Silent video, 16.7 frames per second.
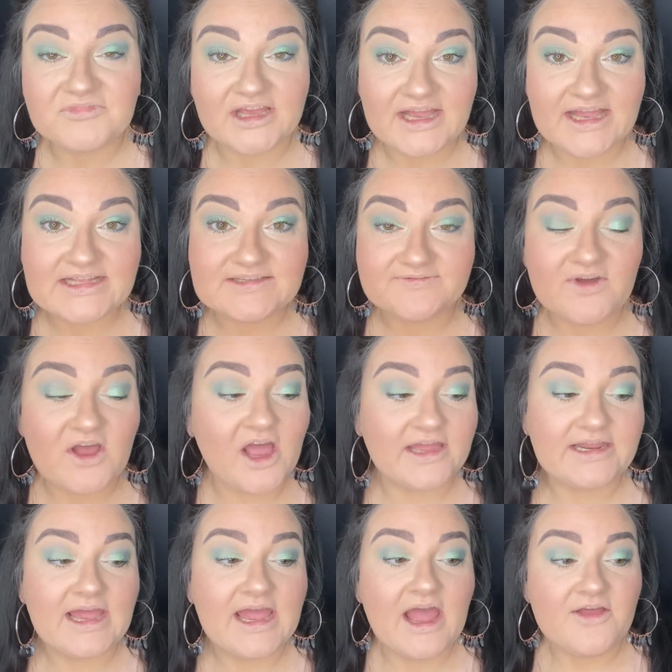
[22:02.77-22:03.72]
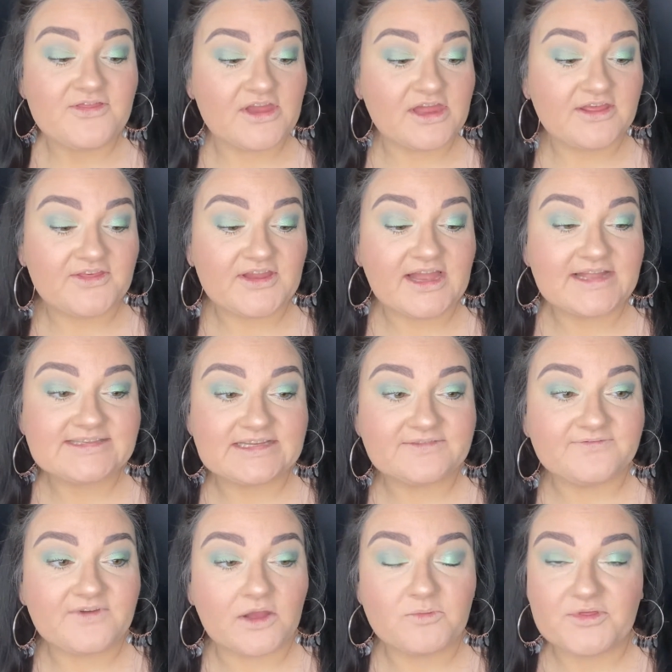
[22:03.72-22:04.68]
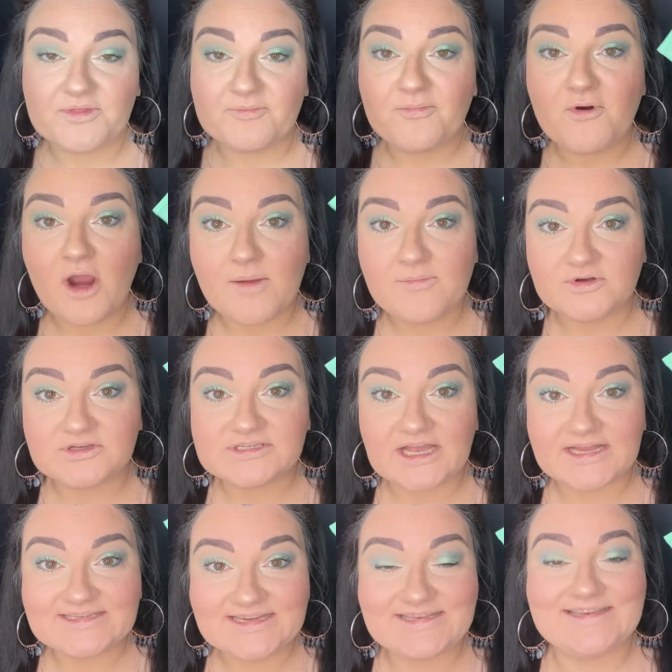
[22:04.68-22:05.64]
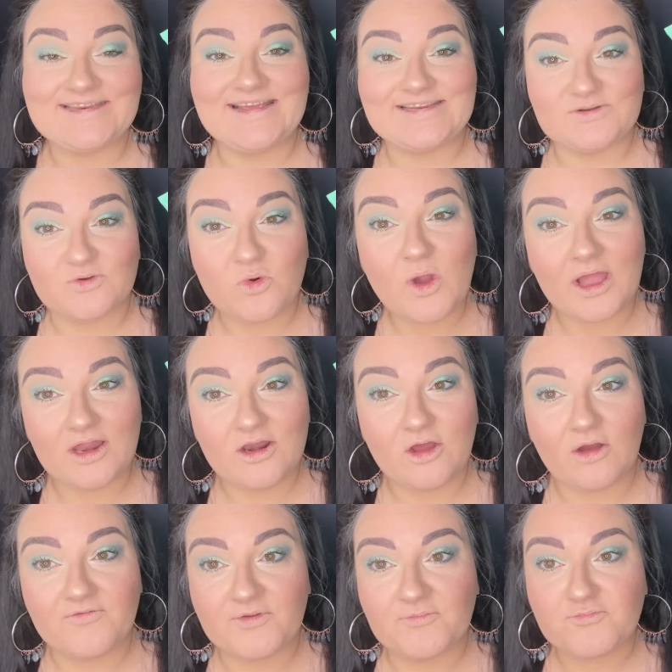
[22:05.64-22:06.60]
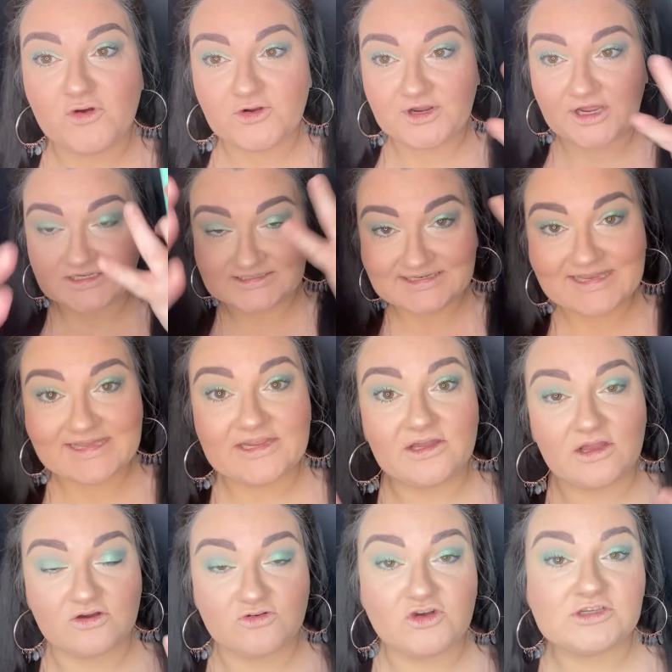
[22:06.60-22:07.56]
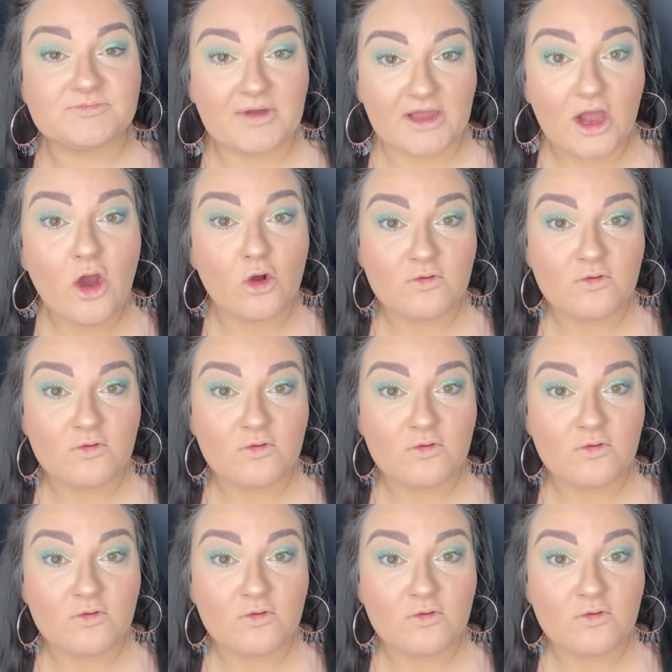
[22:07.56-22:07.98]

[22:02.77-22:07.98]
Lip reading: It's fine. The only thing I did find with the primer is I did need quite a lot of the product to get it across my whole